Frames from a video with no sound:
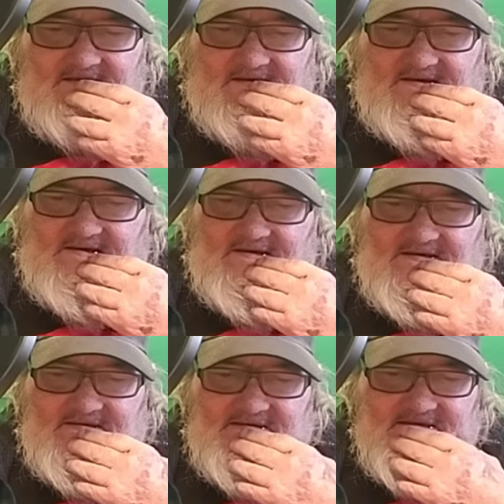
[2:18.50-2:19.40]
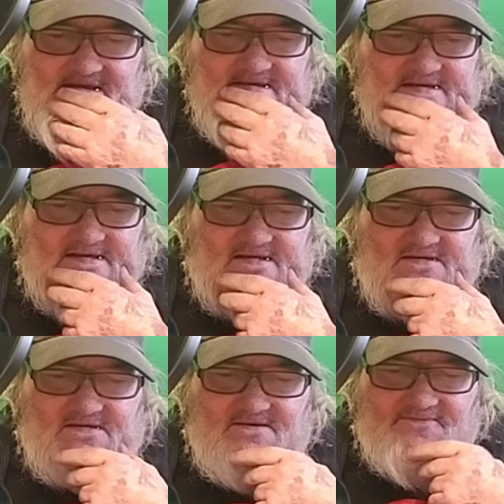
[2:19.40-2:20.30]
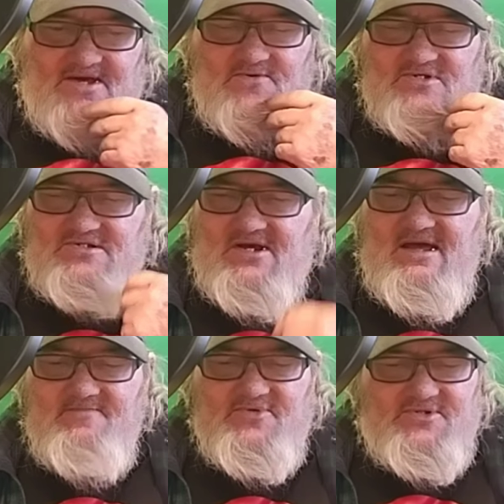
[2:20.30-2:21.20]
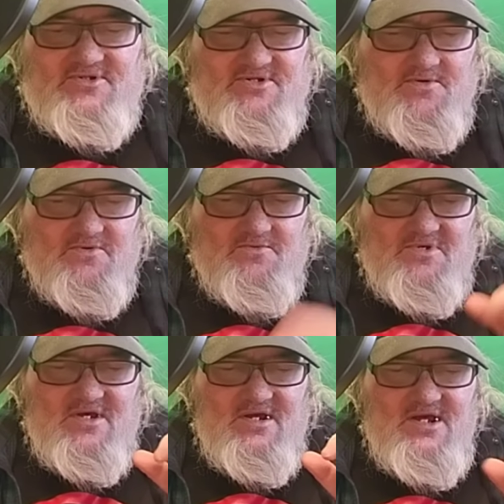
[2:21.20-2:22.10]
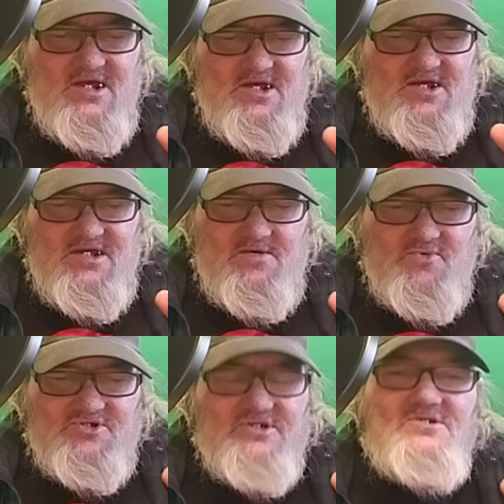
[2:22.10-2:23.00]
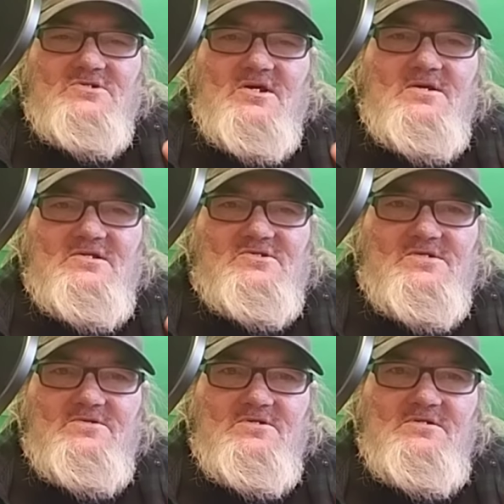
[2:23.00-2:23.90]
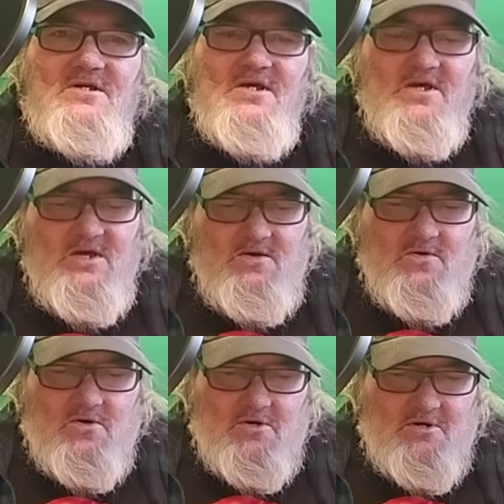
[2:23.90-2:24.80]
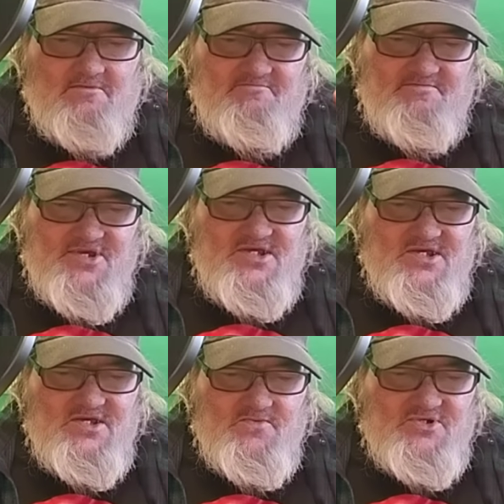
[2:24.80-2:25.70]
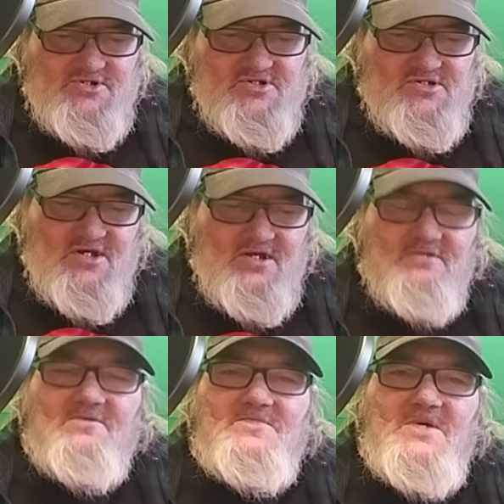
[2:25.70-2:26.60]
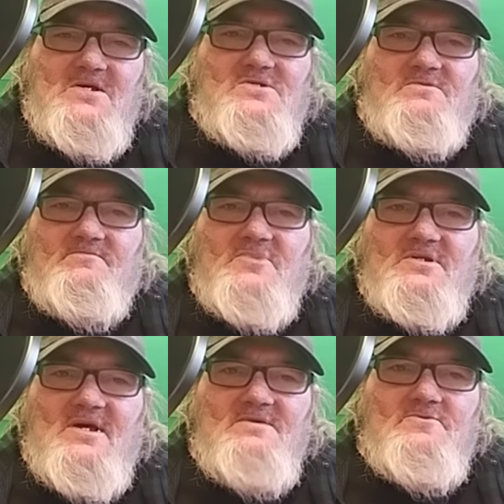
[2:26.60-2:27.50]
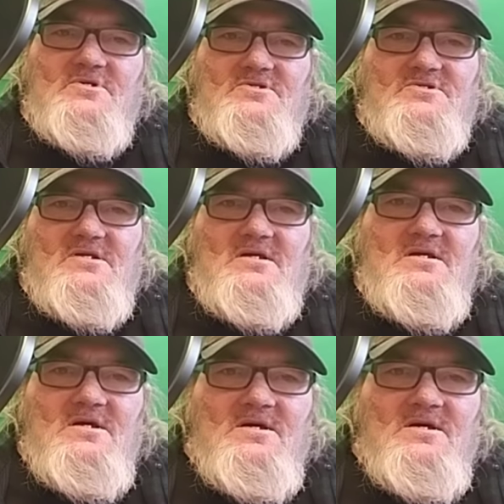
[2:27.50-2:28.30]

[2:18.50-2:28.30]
Uh, if that was to happen to you, A, would you stay seated? Or B, would you stand and face them? That was uh,